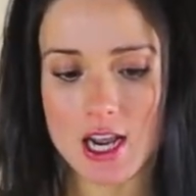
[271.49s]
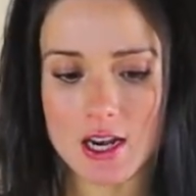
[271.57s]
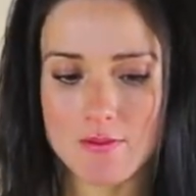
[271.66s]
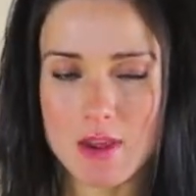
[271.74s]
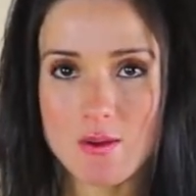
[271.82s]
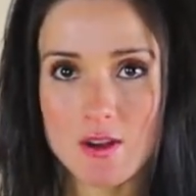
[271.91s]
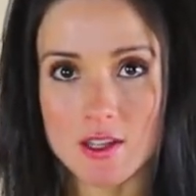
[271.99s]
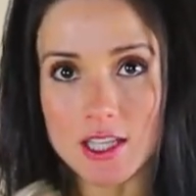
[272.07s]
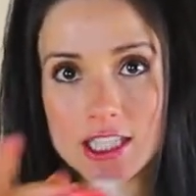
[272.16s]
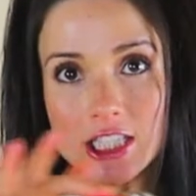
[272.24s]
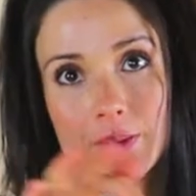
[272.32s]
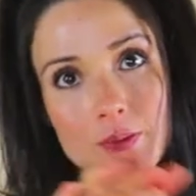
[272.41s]
and maybe I'll
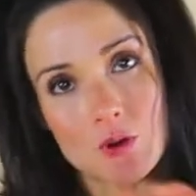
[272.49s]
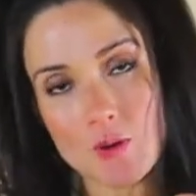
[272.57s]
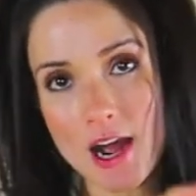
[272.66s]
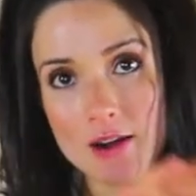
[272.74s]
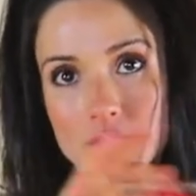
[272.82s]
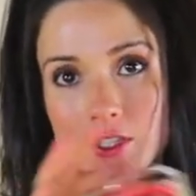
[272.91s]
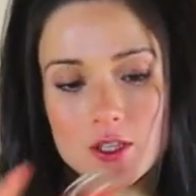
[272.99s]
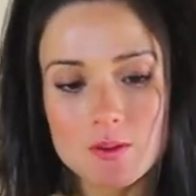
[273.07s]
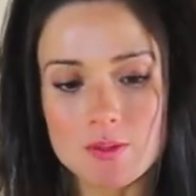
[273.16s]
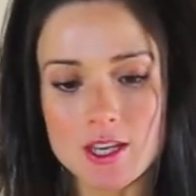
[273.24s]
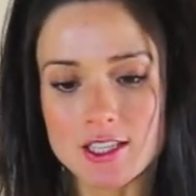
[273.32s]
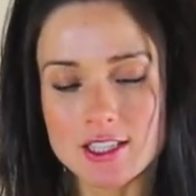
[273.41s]
like tip it around
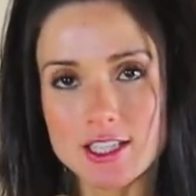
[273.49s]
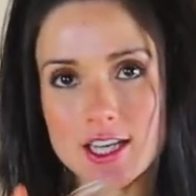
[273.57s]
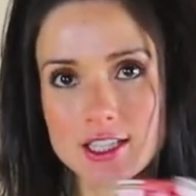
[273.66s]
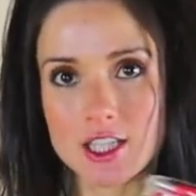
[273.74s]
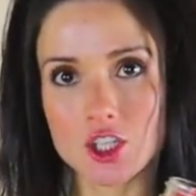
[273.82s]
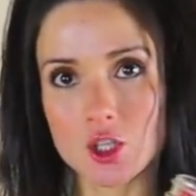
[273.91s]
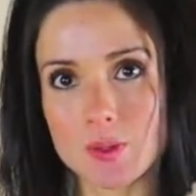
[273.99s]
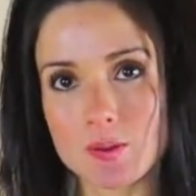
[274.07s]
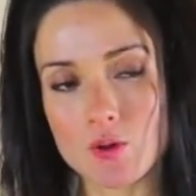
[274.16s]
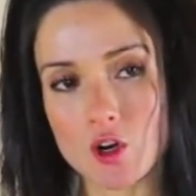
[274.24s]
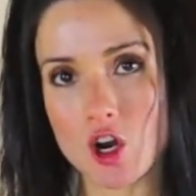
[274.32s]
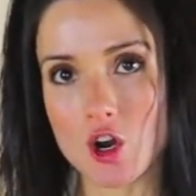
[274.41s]
because it gets a little bit
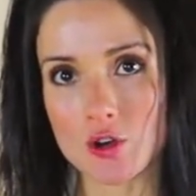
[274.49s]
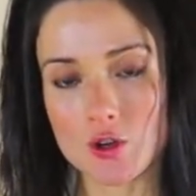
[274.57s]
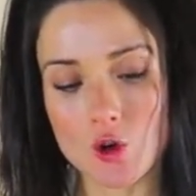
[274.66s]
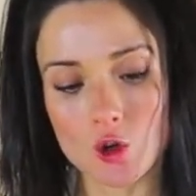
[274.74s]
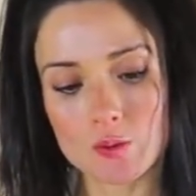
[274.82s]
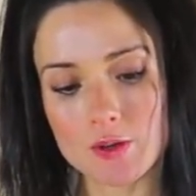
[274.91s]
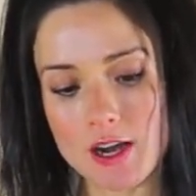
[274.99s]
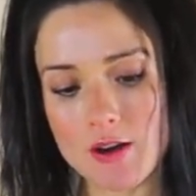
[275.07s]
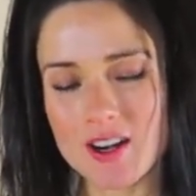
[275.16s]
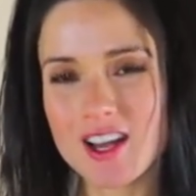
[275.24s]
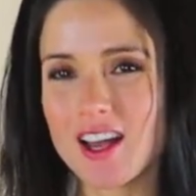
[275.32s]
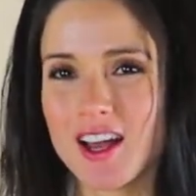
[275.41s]
more cold brew
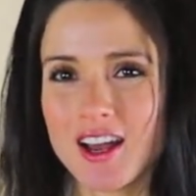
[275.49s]
out.